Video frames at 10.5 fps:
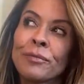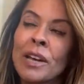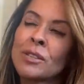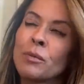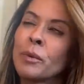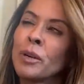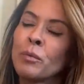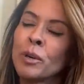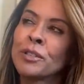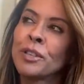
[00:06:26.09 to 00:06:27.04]
that's a weird
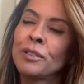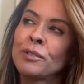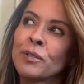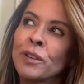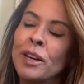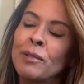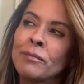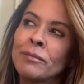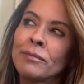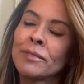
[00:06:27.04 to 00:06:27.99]
word to use for
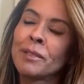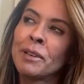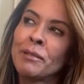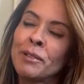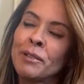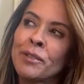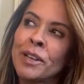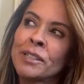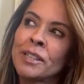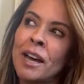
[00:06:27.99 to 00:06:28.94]
him. Let me
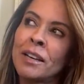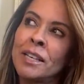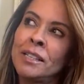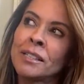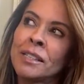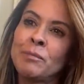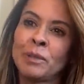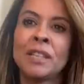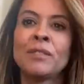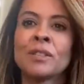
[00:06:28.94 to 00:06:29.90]
rephrase that. He
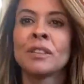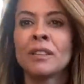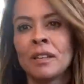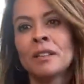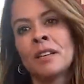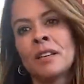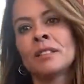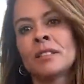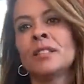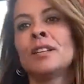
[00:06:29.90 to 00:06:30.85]
believes in the
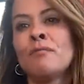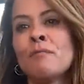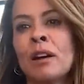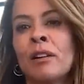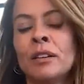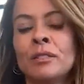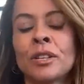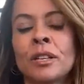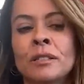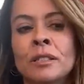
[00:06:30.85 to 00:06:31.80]
entity of
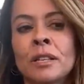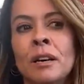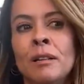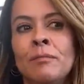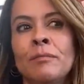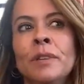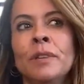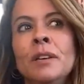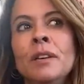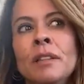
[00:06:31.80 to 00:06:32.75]
marriage and
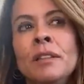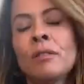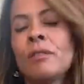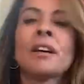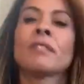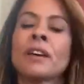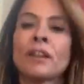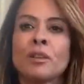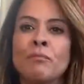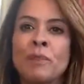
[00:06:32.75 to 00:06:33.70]

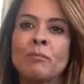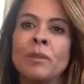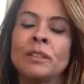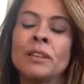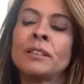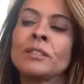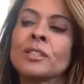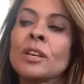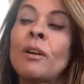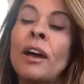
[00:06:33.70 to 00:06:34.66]
that commitment. And
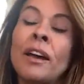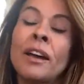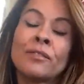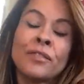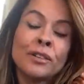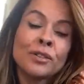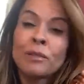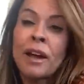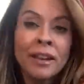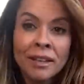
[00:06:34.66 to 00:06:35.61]
so it feels
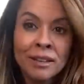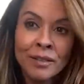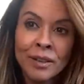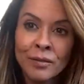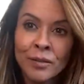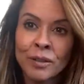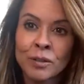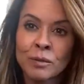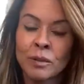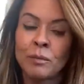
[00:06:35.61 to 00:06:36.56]
right. It
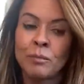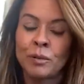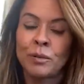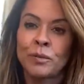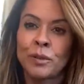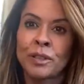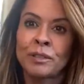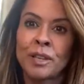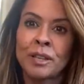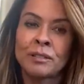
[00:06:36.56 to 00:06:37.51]
feels really beautiful and